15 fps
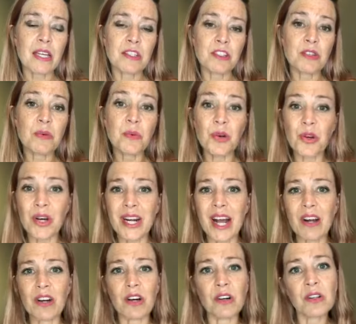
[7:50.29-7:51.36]
is to work
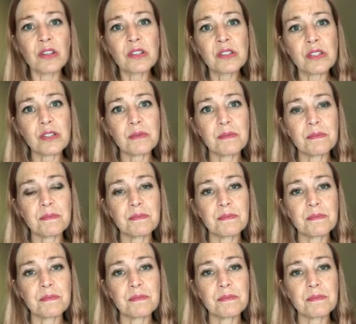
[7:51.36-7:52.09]
on our goals.